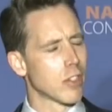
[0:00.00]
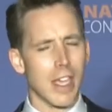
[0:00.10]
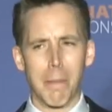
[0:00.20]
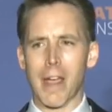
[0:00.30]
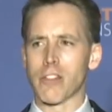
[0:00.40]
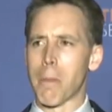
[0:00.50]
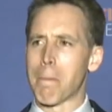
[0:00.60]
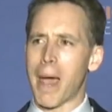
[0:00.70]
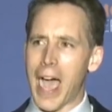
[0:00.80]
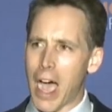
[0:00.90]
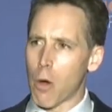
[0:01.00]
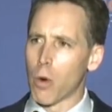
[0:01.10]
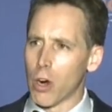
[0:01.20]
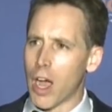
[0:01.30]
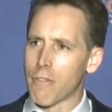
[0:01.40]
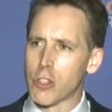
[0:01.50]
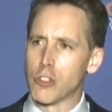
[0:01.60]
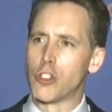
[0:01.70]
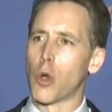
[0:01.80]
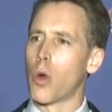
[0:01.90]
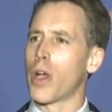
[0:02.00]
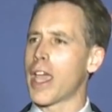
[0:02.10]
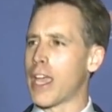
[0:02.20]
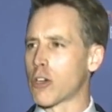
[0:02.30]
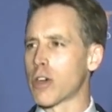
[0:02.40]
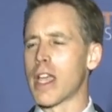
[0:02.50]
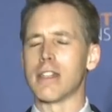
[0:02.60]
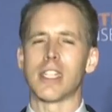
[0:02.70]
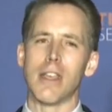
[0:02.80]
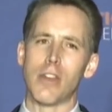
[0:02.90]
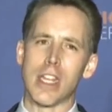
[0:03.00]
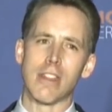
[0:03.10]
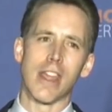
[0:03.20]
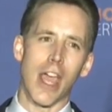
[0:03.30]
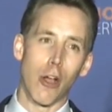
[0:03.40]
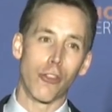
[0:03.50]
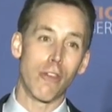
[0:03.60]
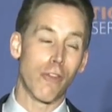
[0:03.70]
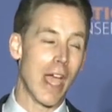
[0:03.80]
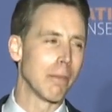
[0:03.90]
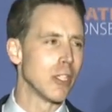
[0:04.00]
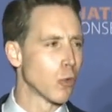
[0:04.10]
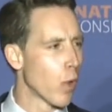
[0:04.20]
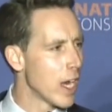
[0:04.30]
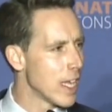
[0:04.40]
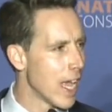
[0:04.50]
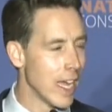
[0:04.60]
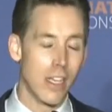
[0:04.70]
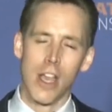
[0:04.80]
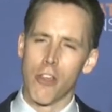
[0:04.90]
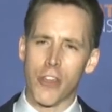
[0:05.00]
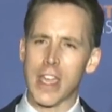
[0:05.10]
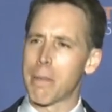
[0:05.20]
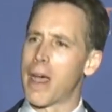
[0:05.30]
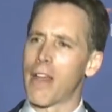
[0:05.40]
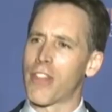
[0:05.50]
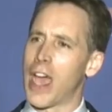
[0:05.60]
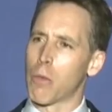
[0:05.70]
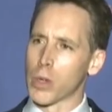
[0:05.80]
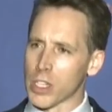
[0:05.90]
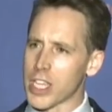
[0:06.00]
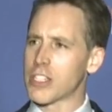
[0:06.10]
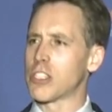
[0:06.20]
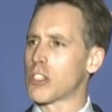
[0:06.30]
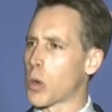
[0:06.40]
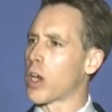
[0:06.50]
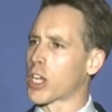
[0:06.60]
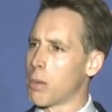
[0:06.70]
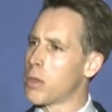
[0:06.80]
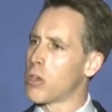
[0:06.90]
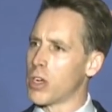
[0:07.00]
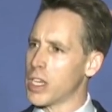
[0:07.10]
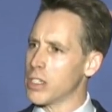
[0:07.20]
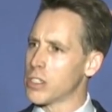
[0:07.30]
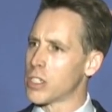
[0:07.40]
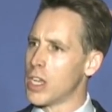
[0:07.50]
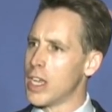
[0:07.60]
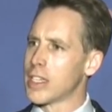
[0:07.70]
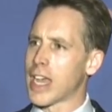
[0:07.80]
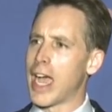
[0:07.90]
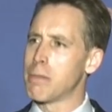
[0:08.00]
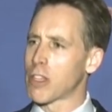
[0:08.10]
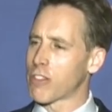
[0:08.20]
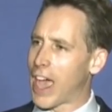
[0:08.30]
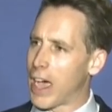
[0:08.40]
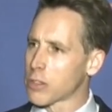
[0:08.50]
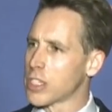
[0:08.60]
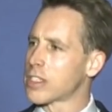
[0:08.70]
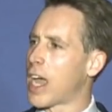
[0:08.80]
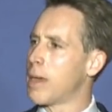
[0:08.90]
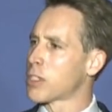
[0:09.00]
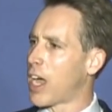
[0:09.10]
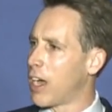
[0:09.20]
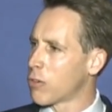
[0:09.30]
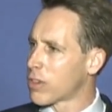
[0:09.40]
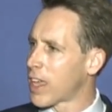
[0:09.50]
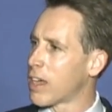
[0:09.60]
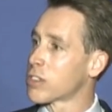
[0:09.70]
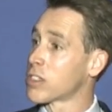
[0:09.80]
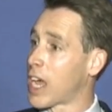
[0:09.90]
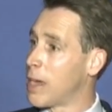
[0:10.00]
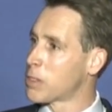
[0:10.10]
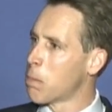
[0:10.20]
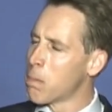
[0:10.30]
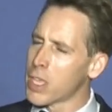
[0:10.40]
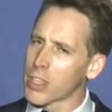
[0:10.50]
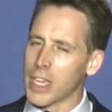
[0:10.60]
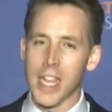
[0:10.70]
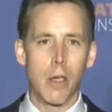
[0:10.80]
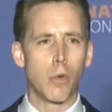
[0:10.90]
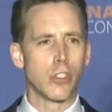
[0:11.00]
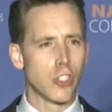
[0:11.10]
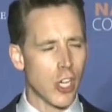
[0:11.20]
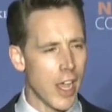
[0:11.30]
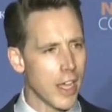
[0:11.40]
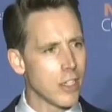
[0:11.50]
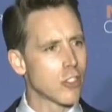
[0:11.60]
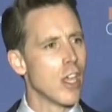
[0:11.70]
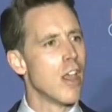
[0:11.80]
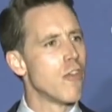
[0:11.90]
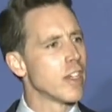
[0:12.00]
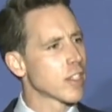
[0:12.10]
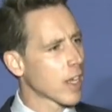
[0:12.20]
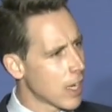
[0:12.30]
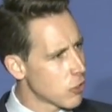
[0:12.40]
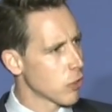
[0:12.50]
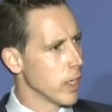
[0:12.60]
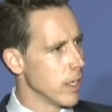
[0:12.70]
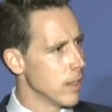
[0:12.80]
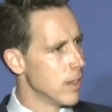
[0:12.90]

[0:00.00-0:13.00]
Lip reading: Think about the power of the joy and creativity that healthy families radiate. Think about that released into our communities, times 1,000, times 100,000, times 1,000,000. It would change this country.